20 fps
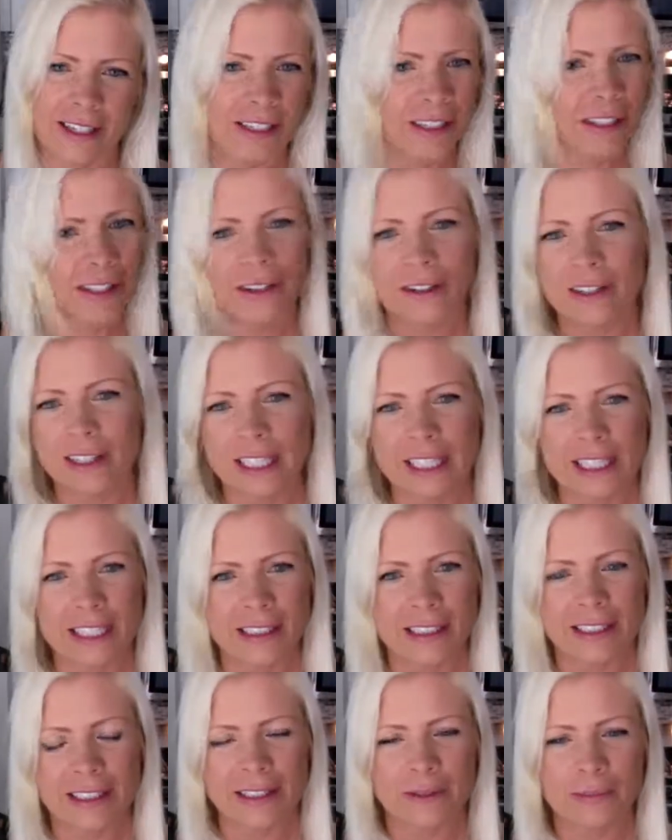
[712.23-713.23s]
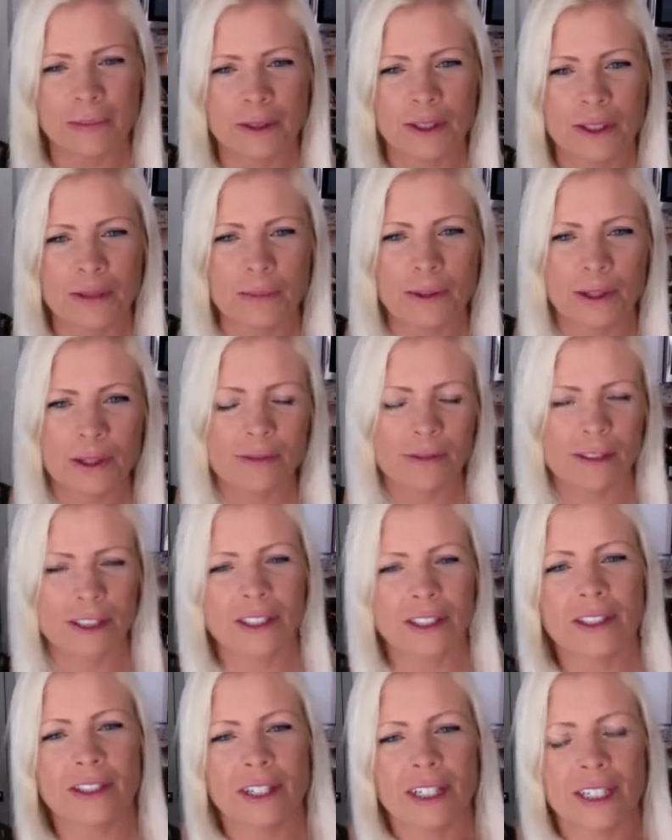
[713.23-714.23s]
No, I think that's it. Most important was
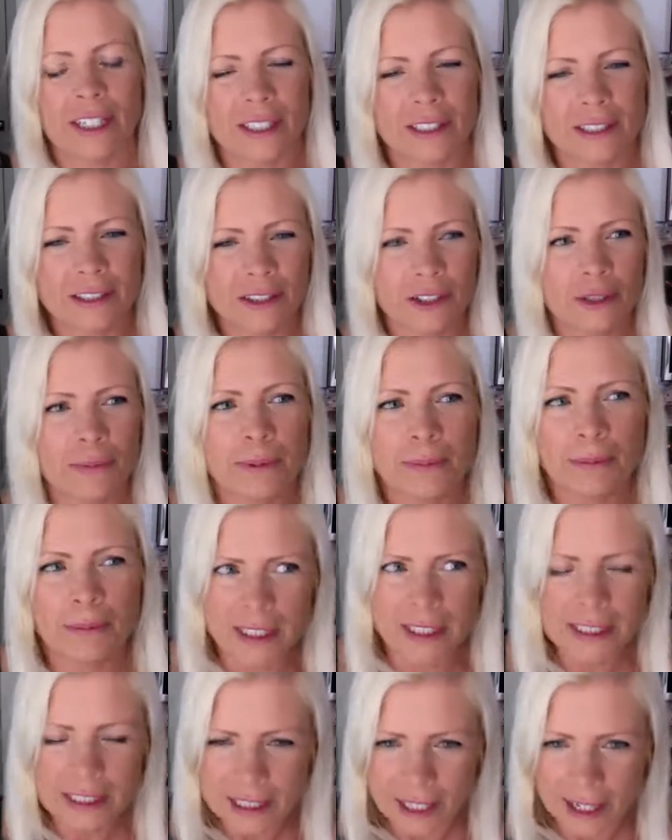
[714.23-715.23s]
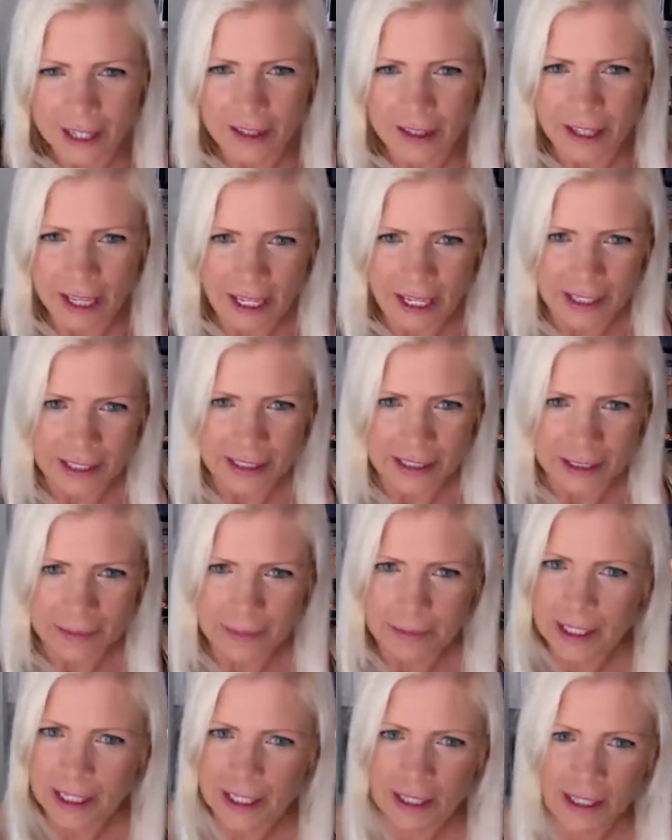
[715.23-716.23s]
just trying to show people that it's not that
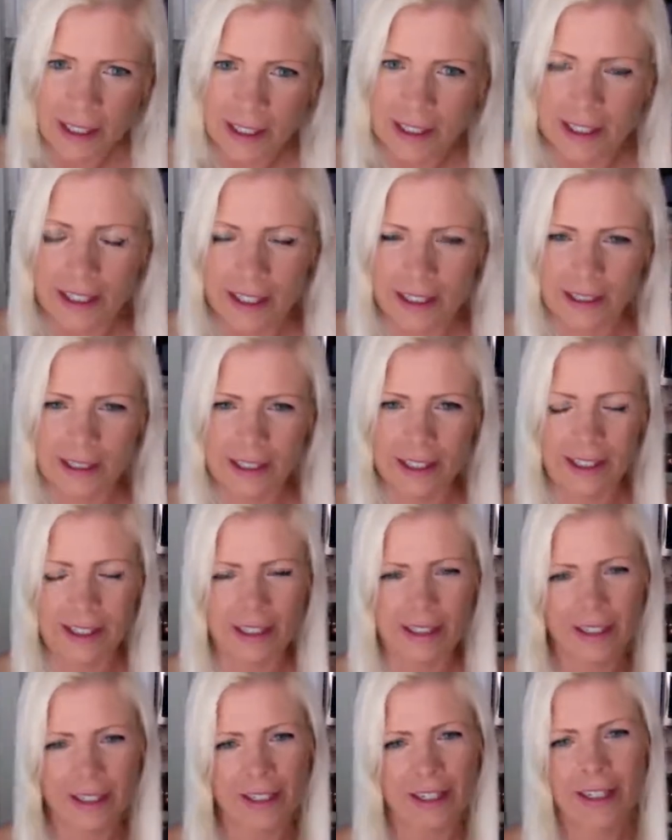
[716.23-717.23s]
intimidating and that,